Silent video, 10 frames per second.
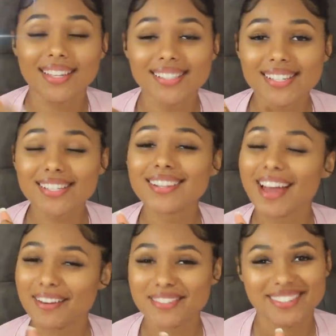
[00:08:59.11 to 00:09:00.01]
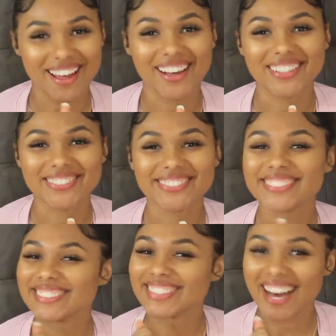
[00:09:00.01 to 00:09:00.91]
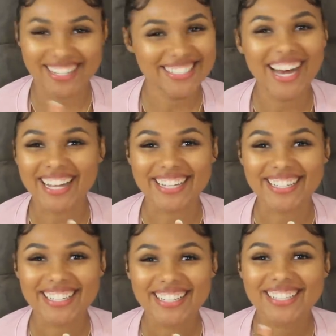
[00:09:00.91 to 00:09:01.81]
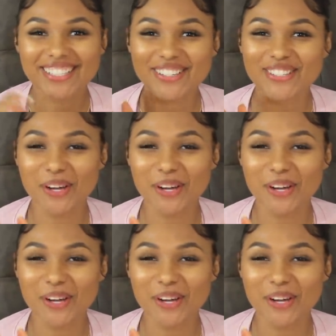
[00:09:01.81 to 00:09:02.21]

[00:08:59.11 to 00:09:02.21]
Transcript: this is a lifestyle, not a diet. So